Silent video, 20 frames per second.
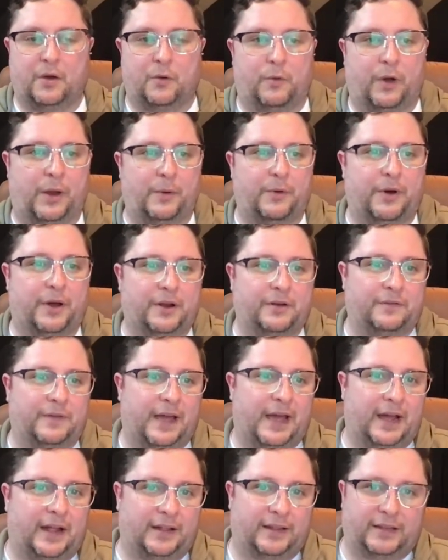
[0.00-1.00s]
Whitewater
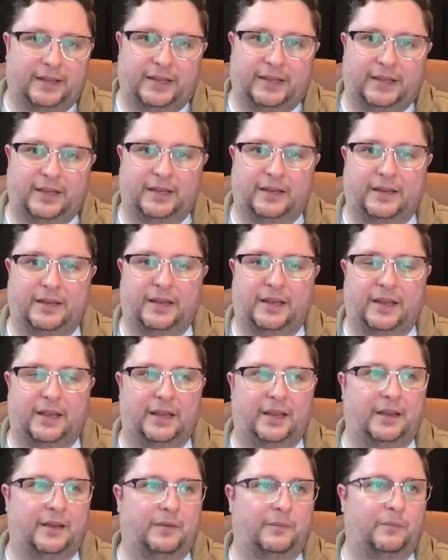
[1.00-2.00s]
Valley, and
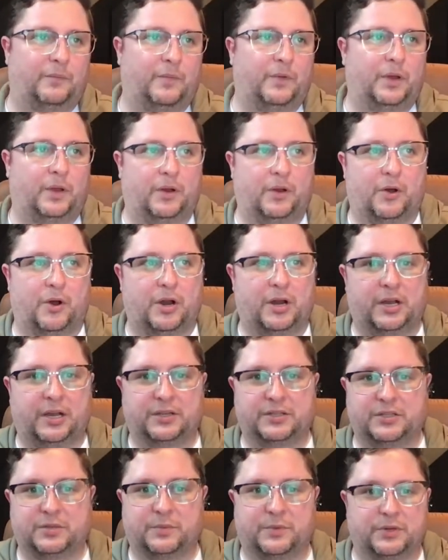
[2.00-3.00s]
and you know our
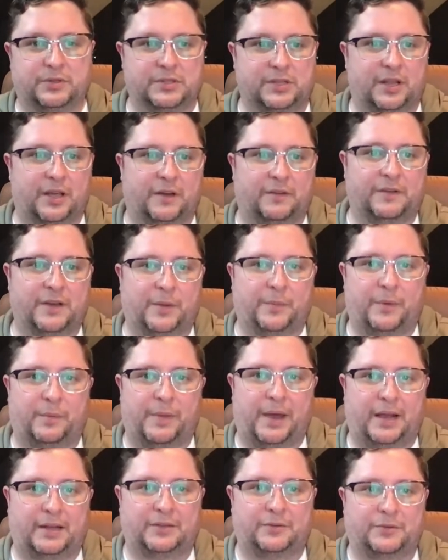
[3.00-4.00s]
customers love coming
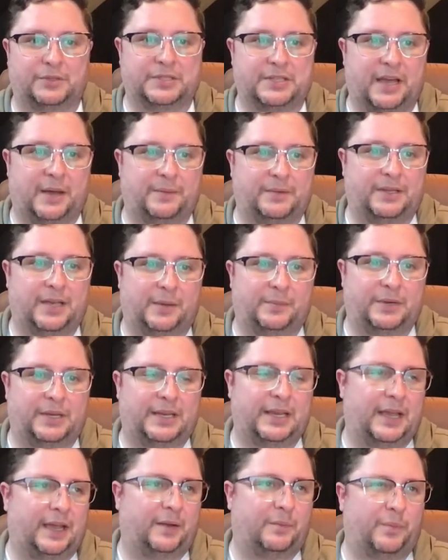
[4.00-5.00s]
back to us time and time
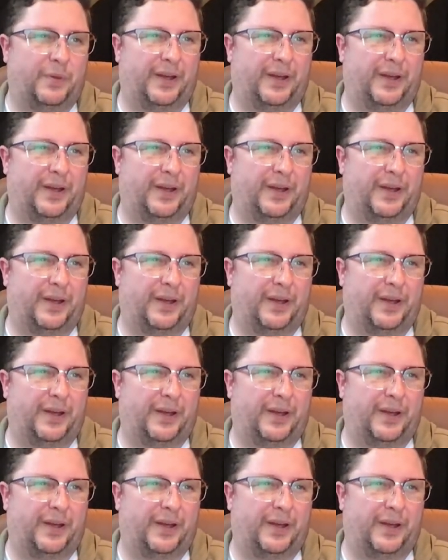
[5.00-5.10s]
again."